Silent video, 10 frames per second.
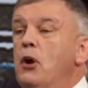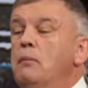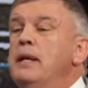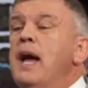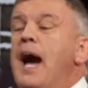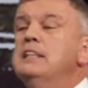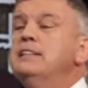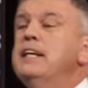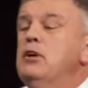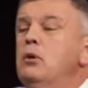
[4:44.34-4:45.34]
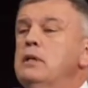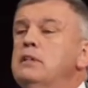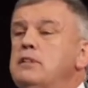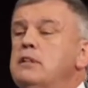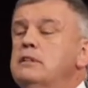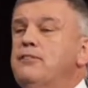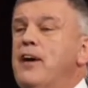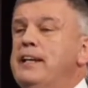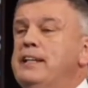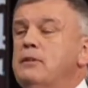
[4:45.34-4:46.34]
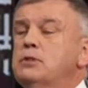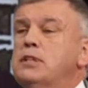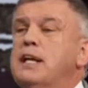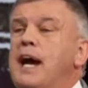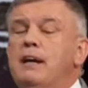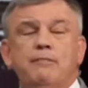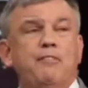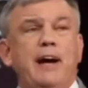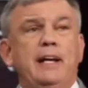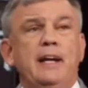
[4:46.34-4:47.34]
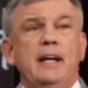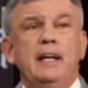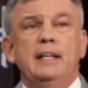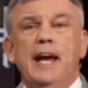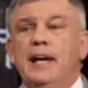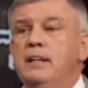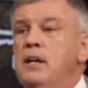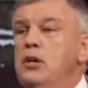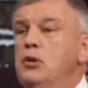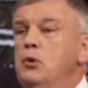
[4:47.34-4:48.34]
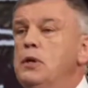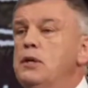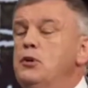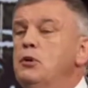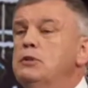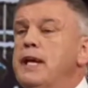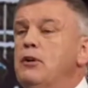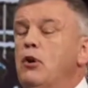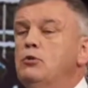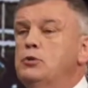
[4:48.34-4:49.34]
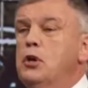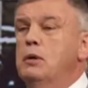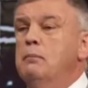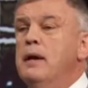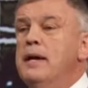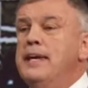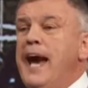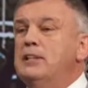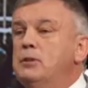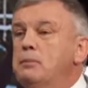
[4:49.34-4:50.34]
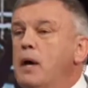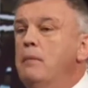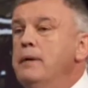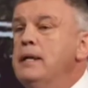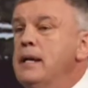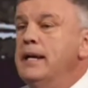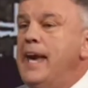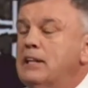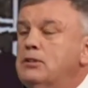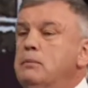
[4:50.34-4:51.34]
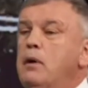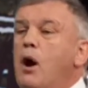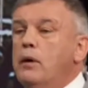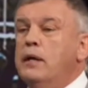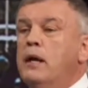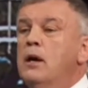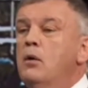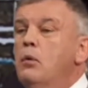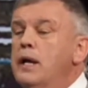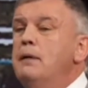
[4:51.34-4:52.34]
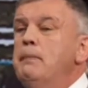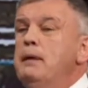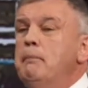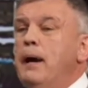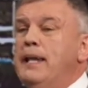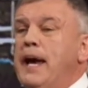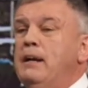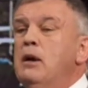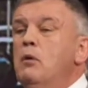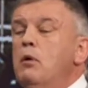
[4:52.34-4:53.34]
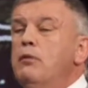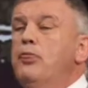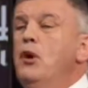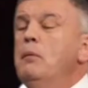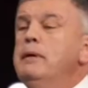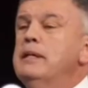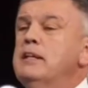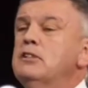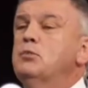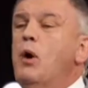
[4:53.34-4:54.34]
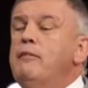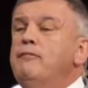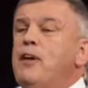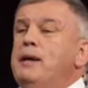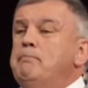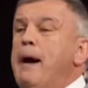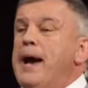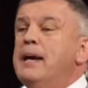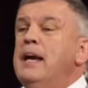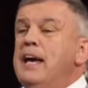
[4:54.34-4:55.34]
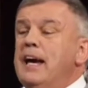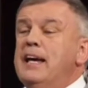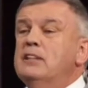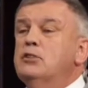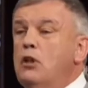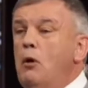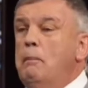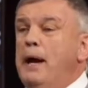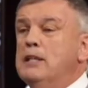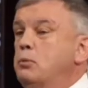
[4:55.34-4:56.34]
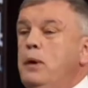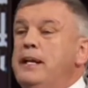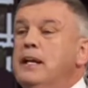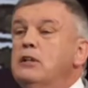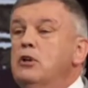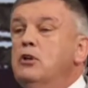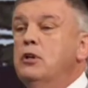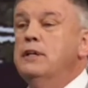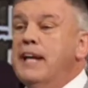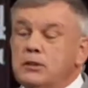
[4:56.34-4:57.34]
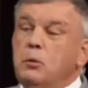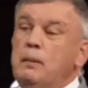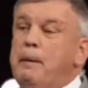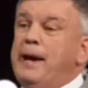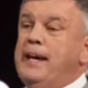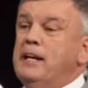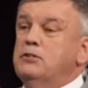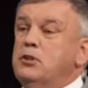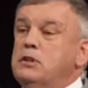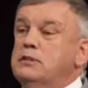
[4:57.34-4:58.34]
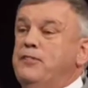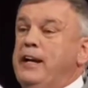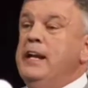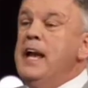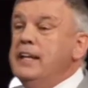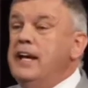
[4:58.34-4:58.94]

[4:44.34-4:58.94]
Thurman, I said going into this fight that it was the kind of fight that you could use that old term. Catch him coming, catch him going. Uh-huh. What did I mean by that? Well, Thurman in his one fight back against Lopez, where he didn't look good, and that's why Pacquiao took this fight.